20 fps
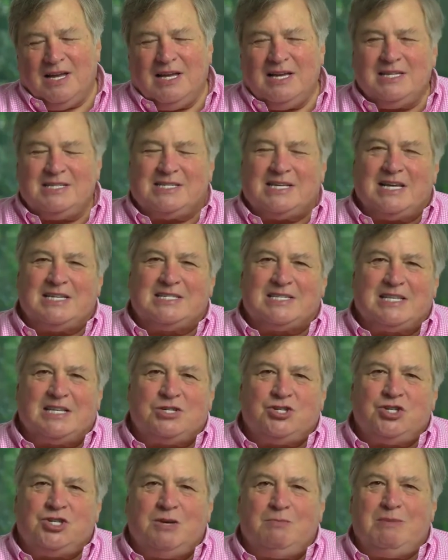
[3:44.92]
He says
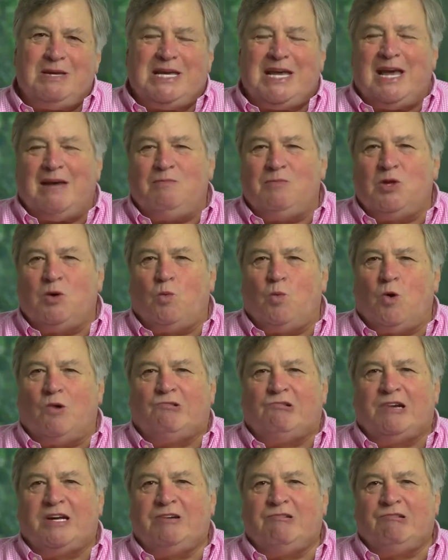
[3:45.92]
that she became the
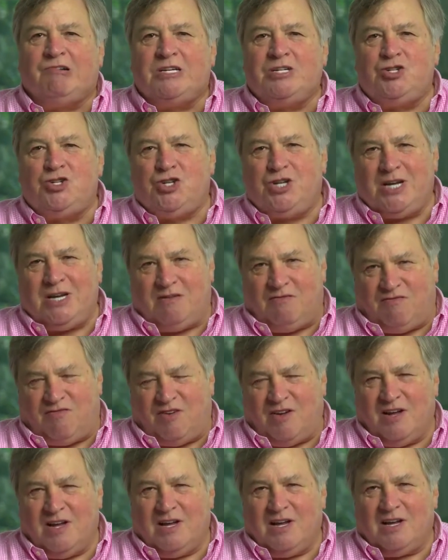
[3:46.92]

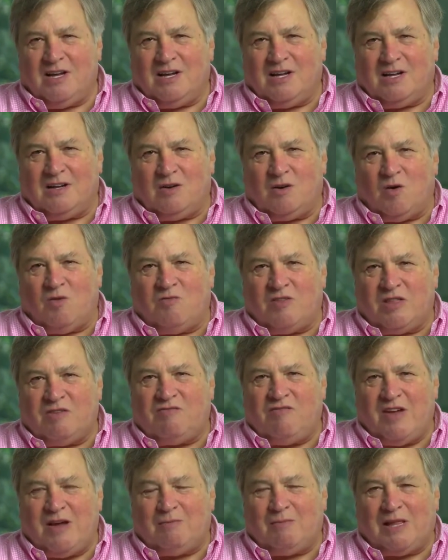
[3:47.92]
warrior-in-chief over
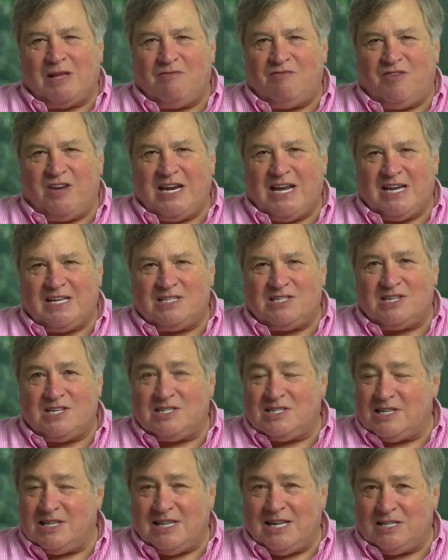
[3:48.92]
the family
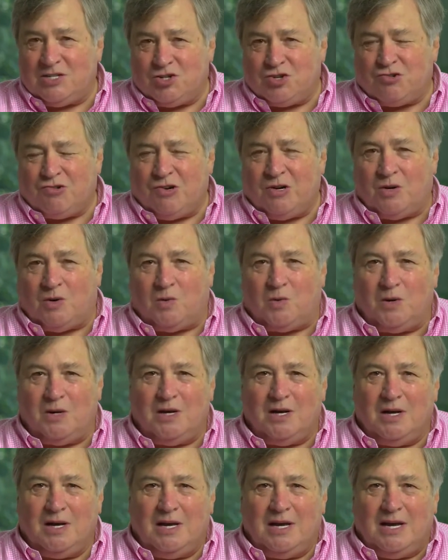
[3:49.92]
finances, and that's true.
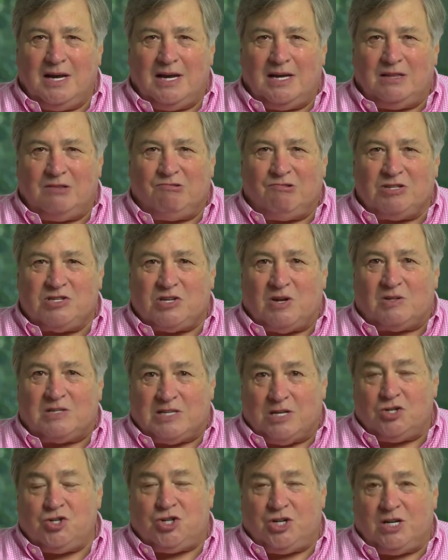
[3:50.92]
And the
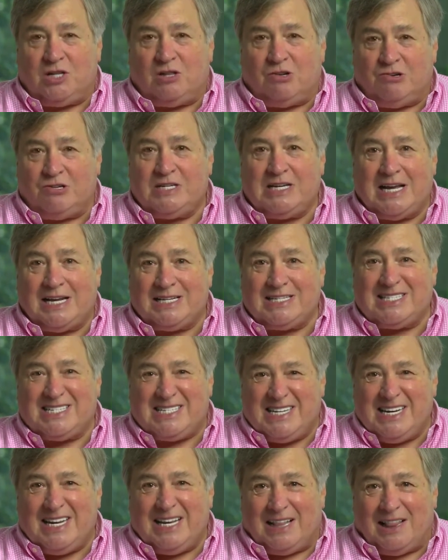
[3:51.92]
result is she learned how to
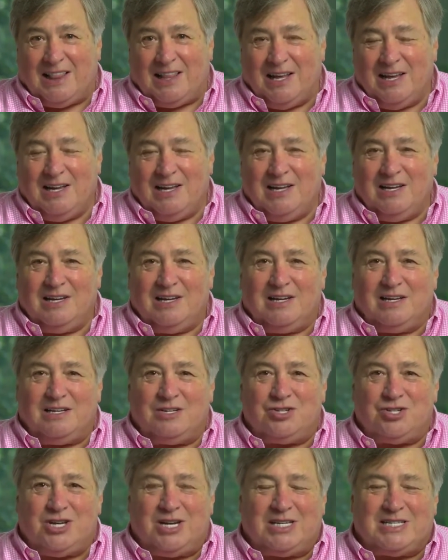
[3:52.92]
steal.
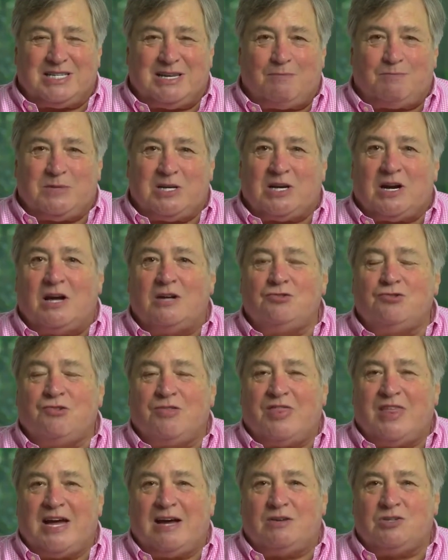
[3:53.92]
She accepted a
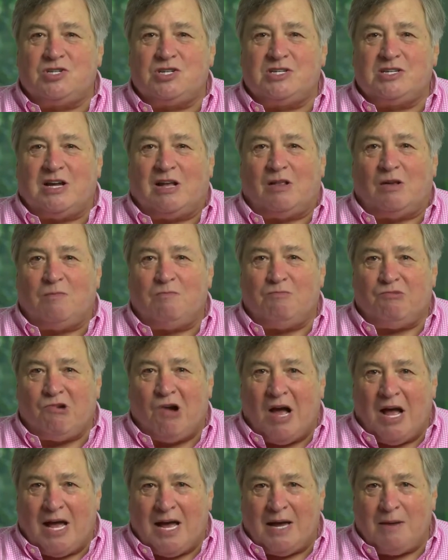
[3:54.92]
$100,000
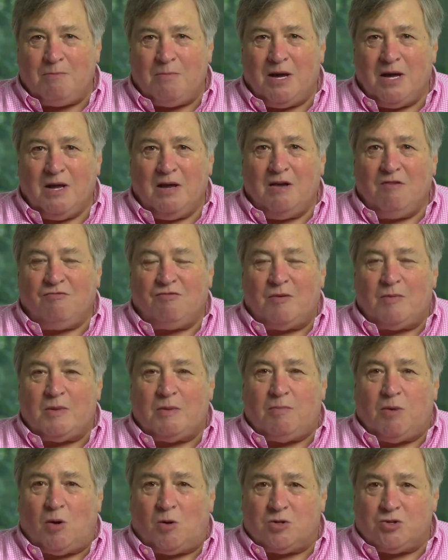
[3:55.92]
bribe from
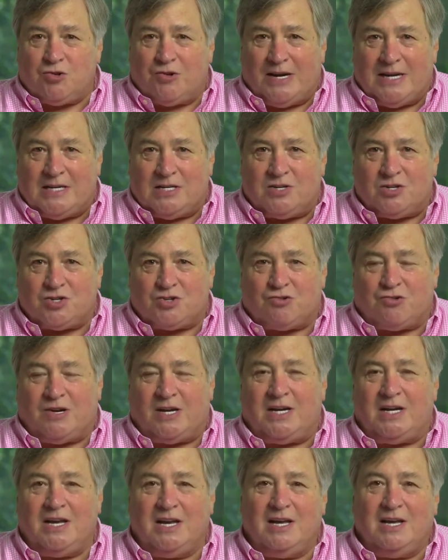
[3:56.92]
the poultry
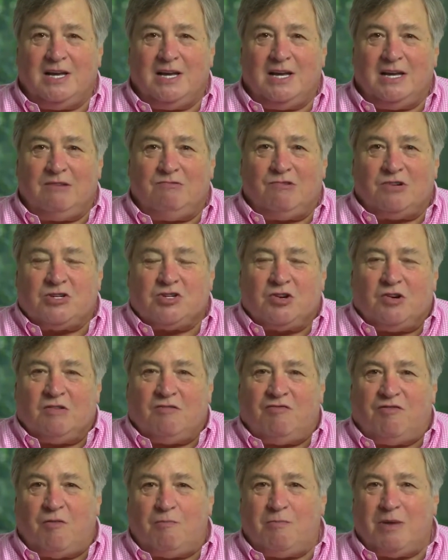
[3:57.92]
industry in
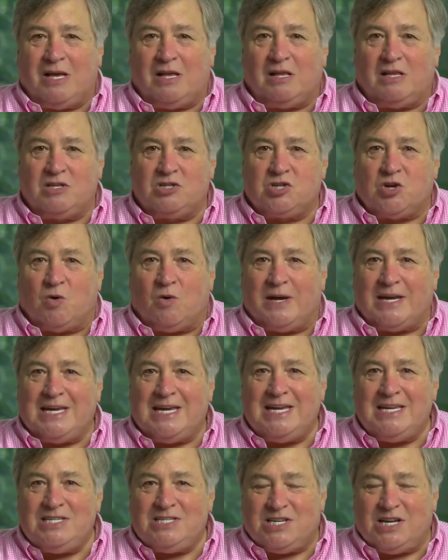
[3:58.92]
return for Bill's
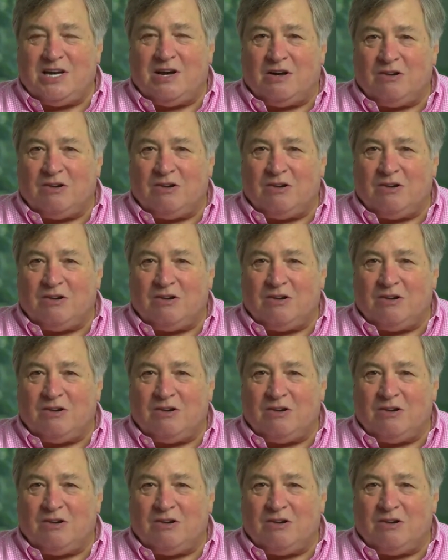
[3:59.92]
going easy